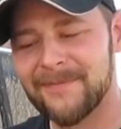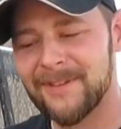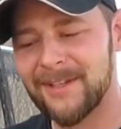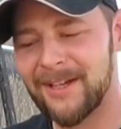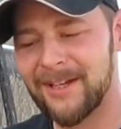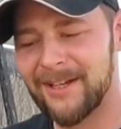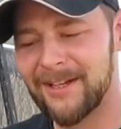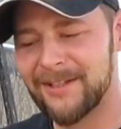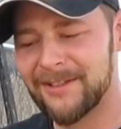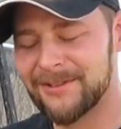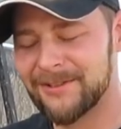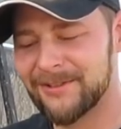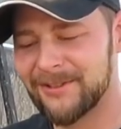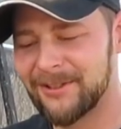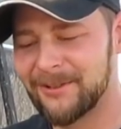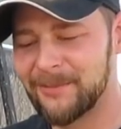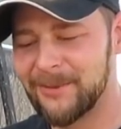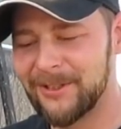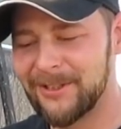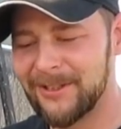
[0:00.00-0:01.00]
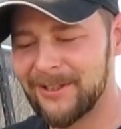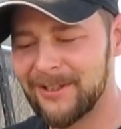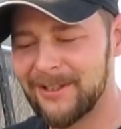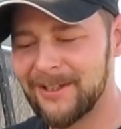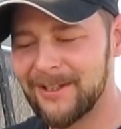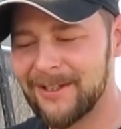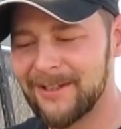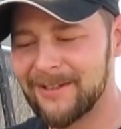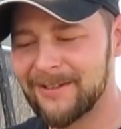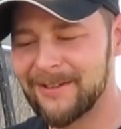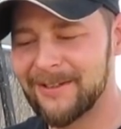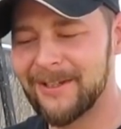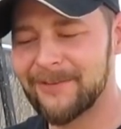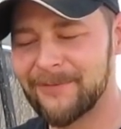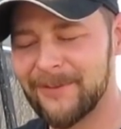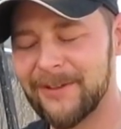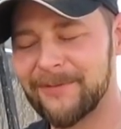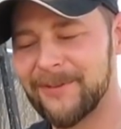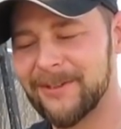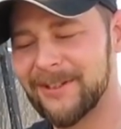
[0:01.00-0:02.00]
It's going to be,
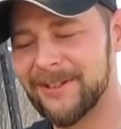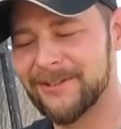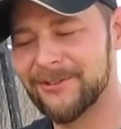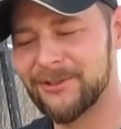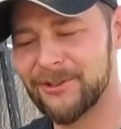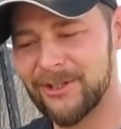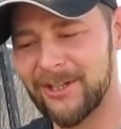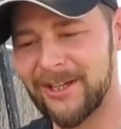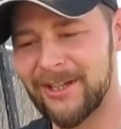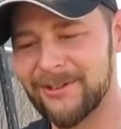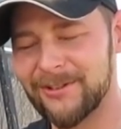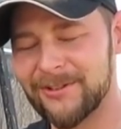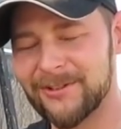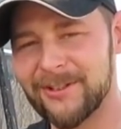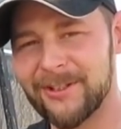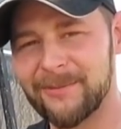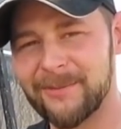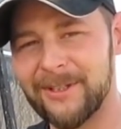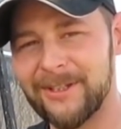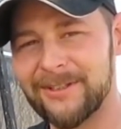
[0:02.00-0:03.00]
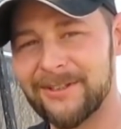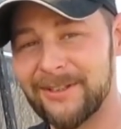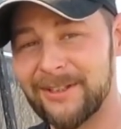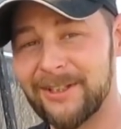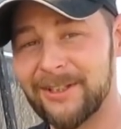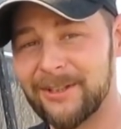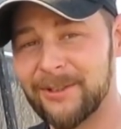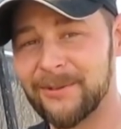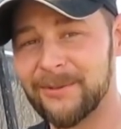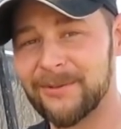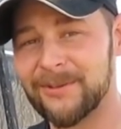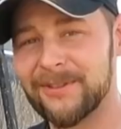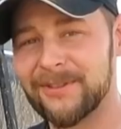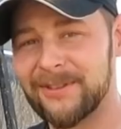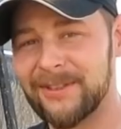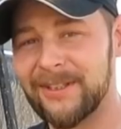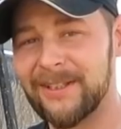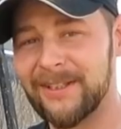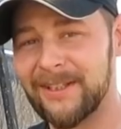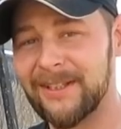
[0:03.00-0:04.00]
if it doesn't change, it's going to be Dee Koonz,
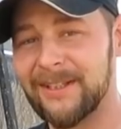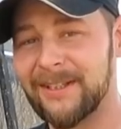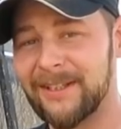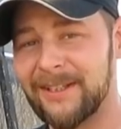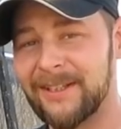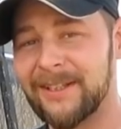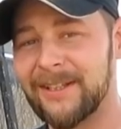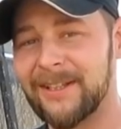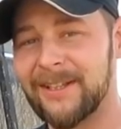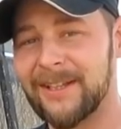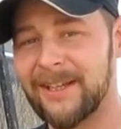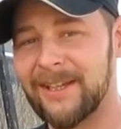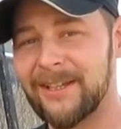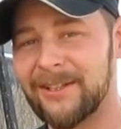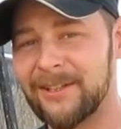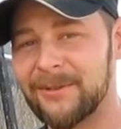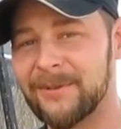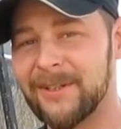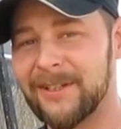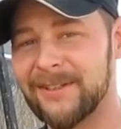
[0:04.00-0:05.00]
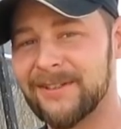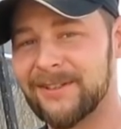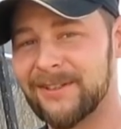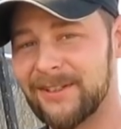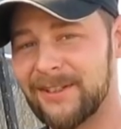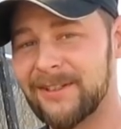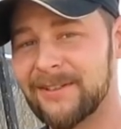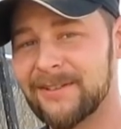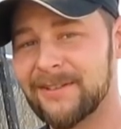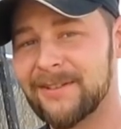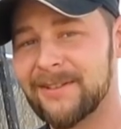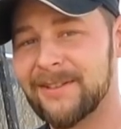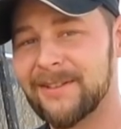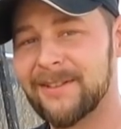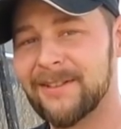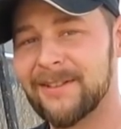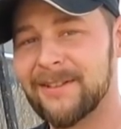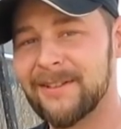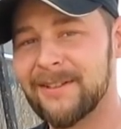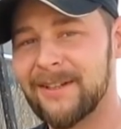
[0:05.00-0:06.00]
Deekunz.
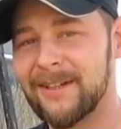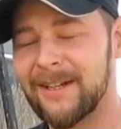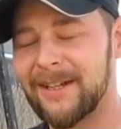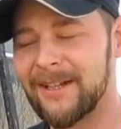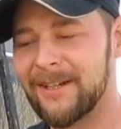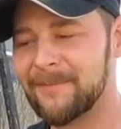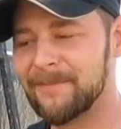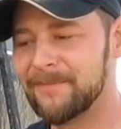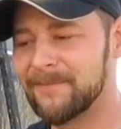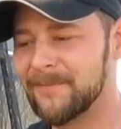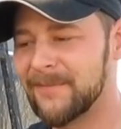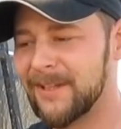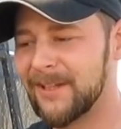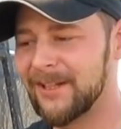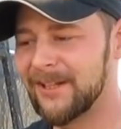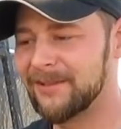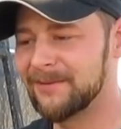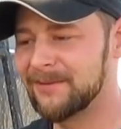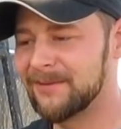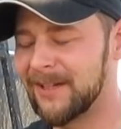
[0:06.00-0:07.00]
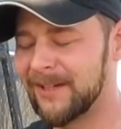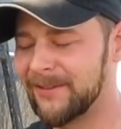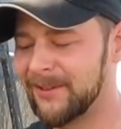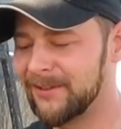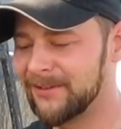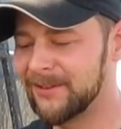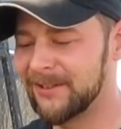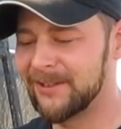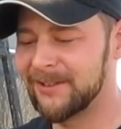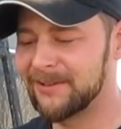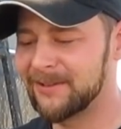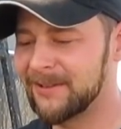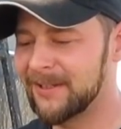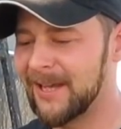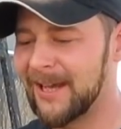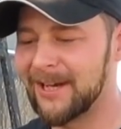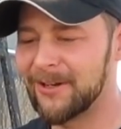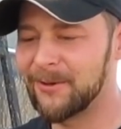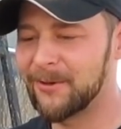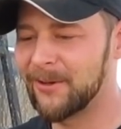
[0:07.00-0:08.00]
And I think the
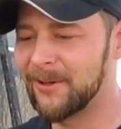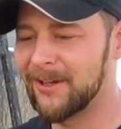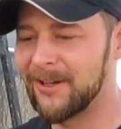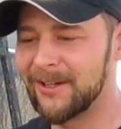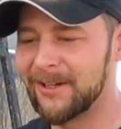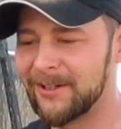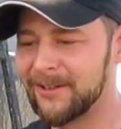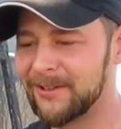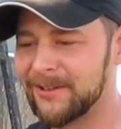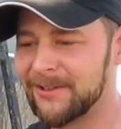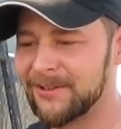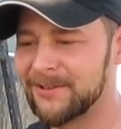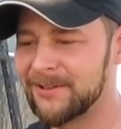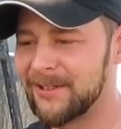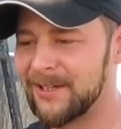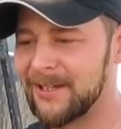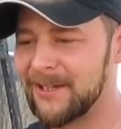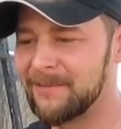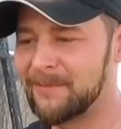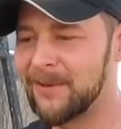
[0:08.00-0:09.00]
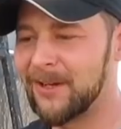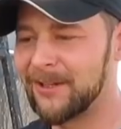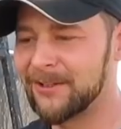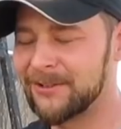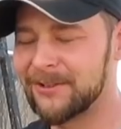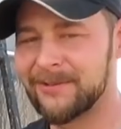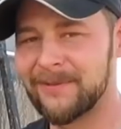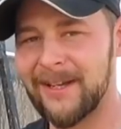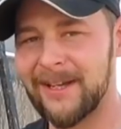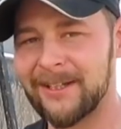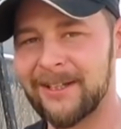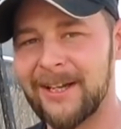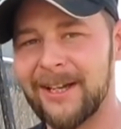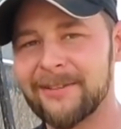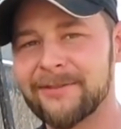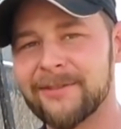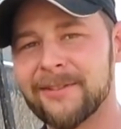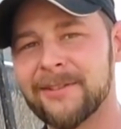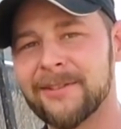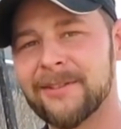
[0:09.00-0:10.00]
category on it is Monster
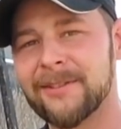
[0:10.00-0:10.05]
Vanlife.